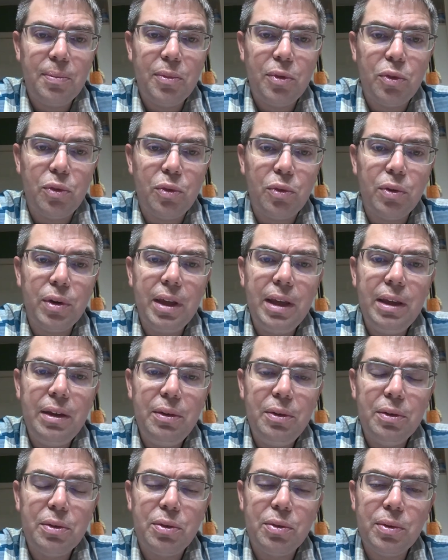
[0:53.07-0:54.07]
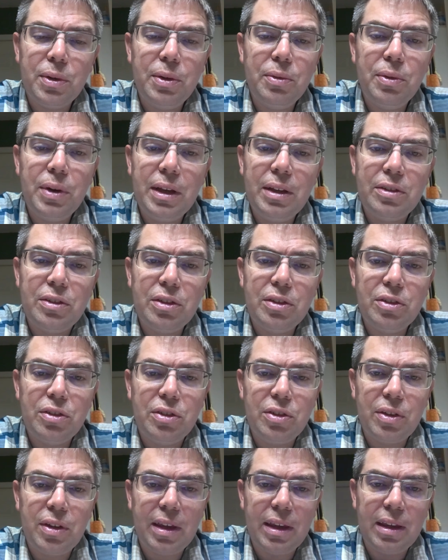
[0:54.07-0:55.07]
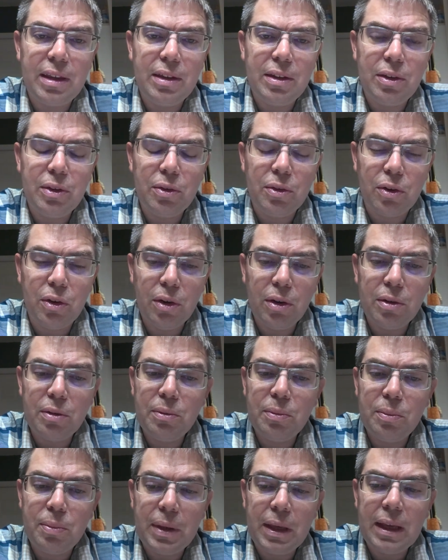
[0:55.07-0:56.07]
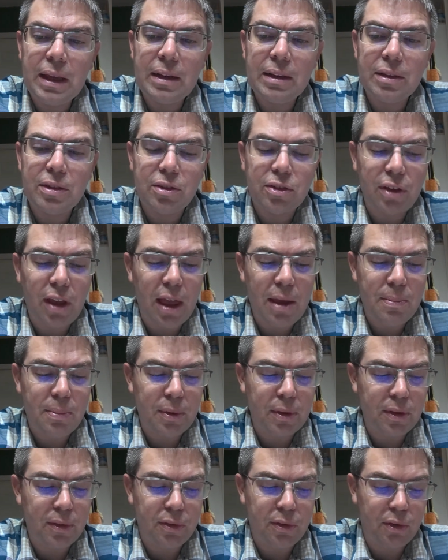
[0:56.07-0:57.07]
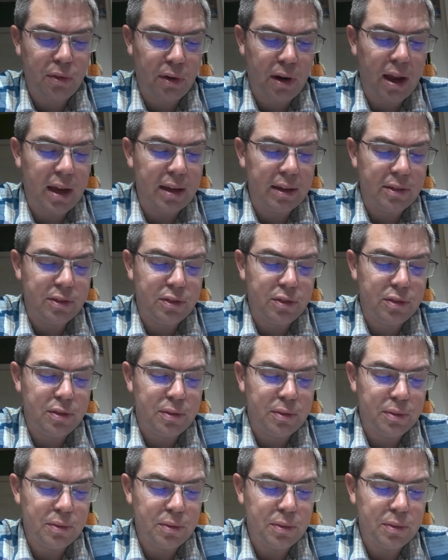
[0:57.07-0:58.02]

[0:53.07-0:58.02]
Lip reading: Three reasons you couldn't be a disciple of Christ.